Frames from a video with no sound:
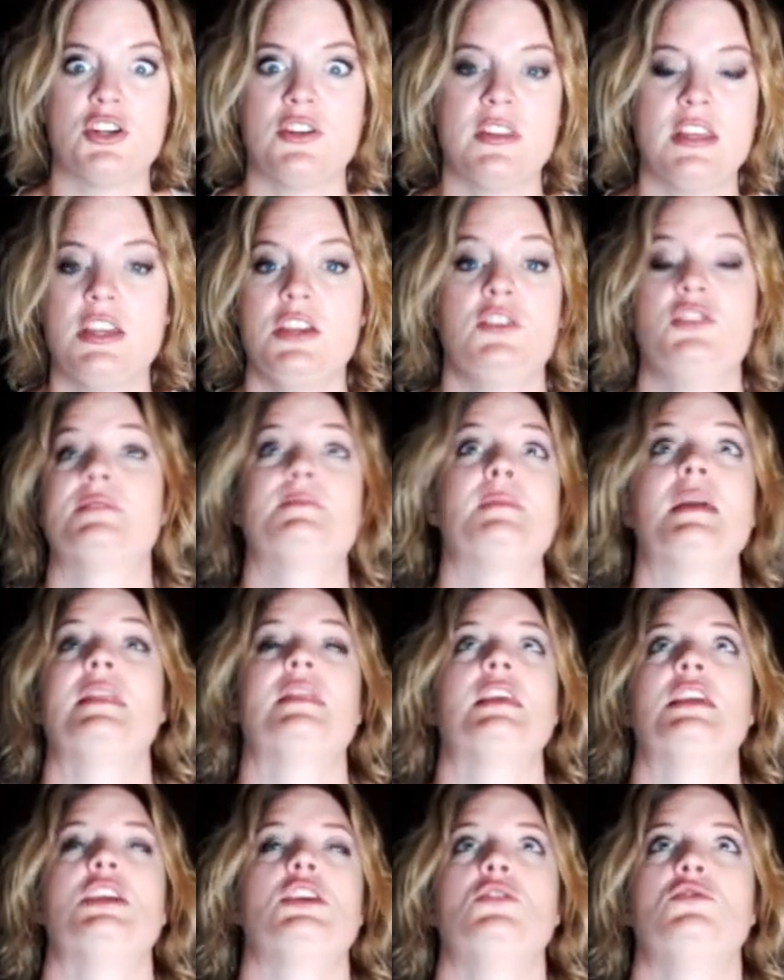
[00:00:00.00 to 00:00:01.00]
that you just made
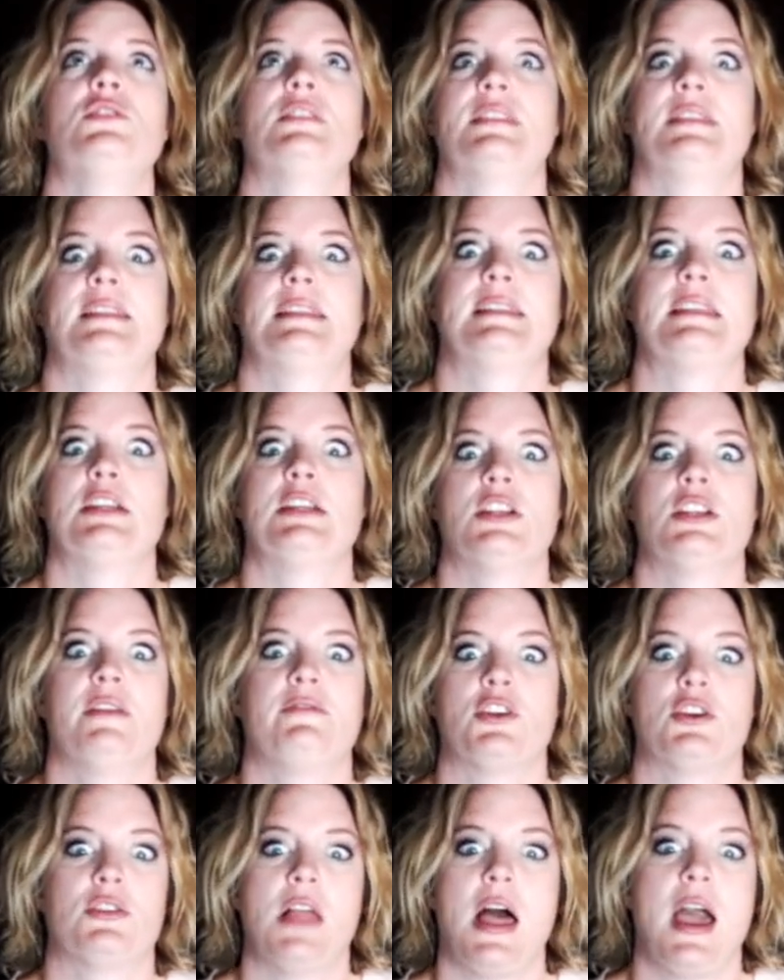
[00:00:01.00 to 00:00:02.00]
the hugest decision of
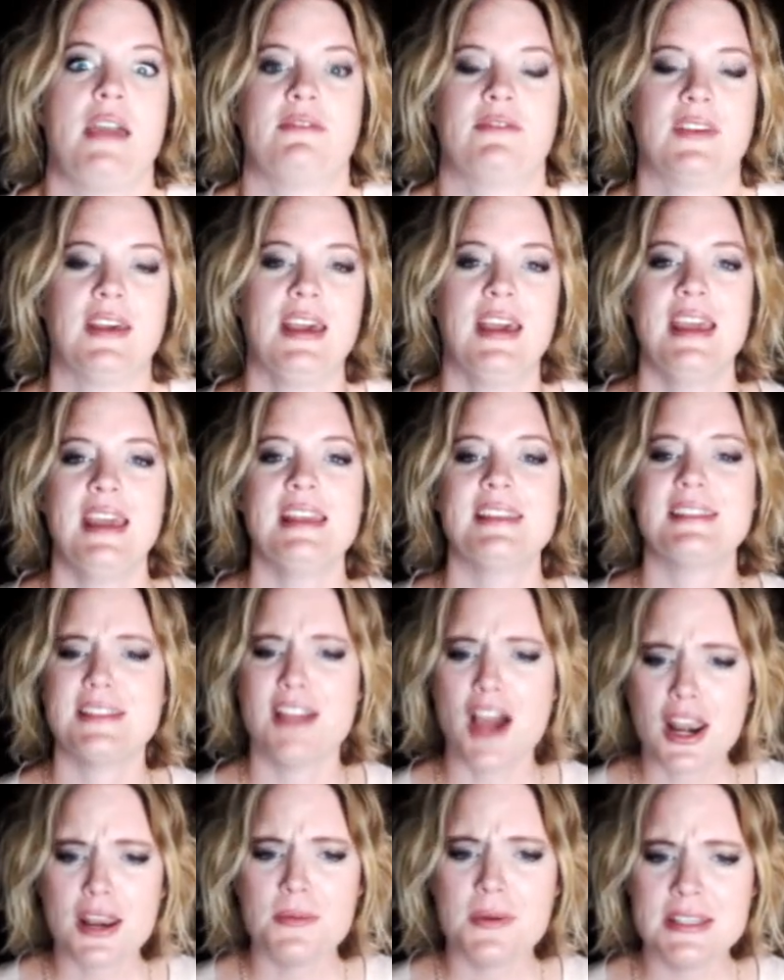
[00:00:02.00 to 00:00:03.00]
your life. It's
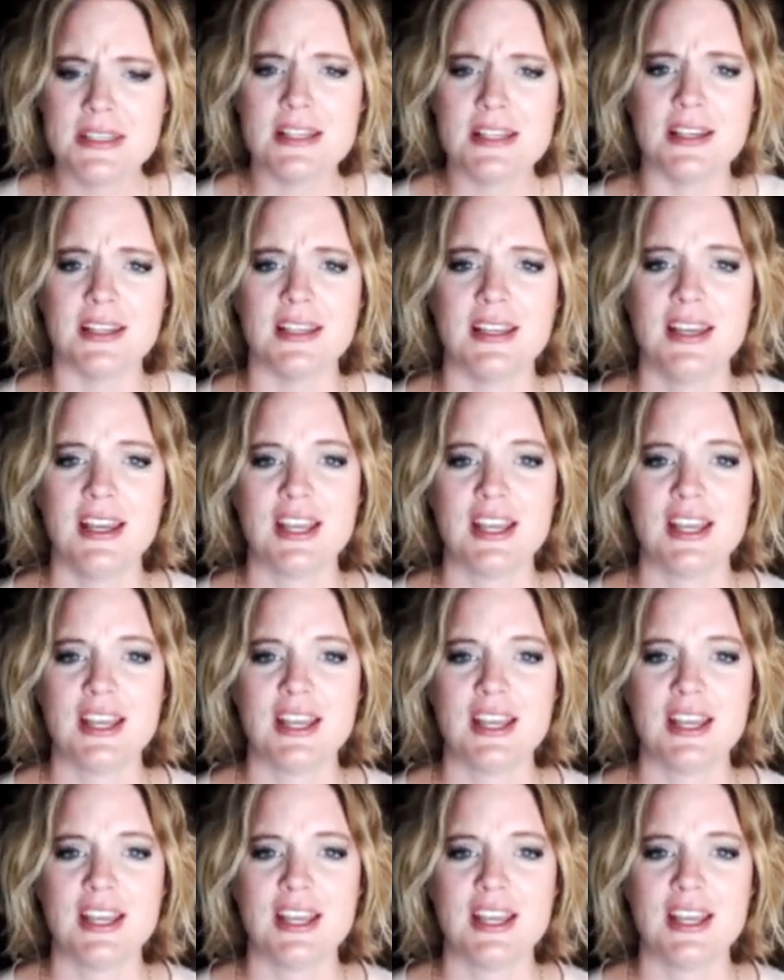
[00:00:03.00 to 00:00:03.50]
not a big deal.